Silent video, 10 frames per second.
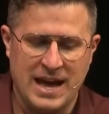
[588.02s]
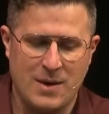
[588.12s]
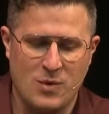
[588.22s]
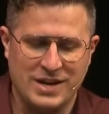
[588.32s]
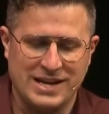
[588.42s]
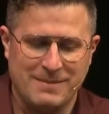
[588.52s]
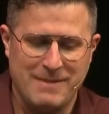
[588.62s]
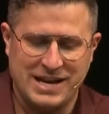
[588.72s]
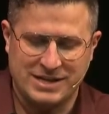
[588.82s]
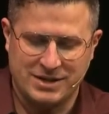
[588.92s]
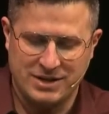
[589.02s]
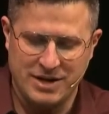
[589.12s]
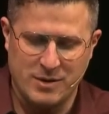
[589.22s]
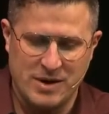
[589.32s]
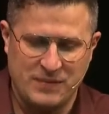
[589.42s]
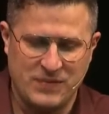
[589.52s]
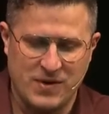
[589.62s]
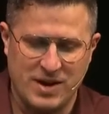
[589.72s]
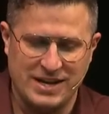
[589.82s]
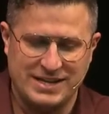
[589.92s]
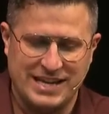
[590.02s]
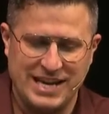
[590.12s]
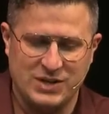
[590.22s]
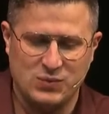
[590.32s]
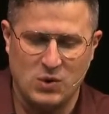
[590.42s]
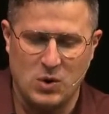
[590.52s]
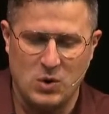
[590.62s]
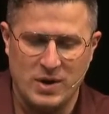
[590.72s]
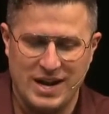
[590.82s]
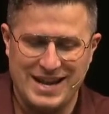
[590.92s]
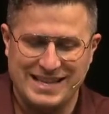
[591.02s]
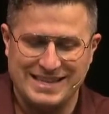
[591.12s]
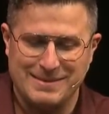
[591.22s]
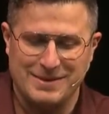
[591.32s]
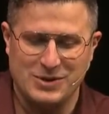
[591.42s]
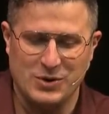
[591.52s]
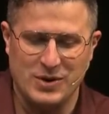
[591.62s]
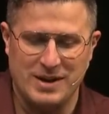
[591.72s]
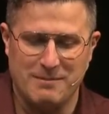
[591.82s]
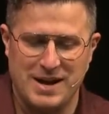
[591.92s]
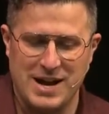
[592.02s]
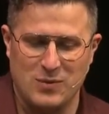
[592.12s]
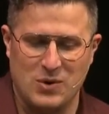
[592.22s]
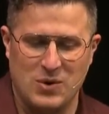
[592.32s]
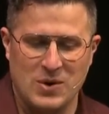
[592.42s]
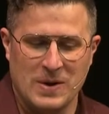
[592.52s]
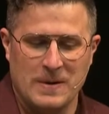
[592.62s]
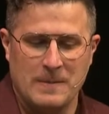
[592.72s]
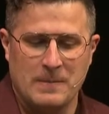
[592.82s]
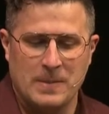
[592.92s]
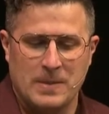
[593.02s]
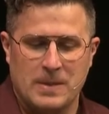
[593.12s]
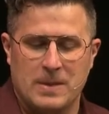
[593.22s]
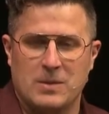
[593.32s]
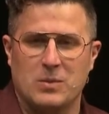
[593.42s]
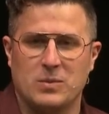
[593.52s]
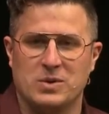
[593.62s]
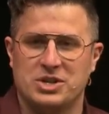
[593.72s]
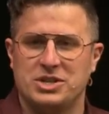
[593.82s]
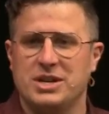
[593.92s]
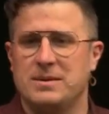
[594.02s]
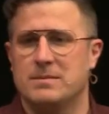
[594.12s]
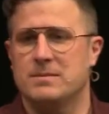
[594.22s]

And what he makes clear up front is his role, and that's your and my role. We're sheep.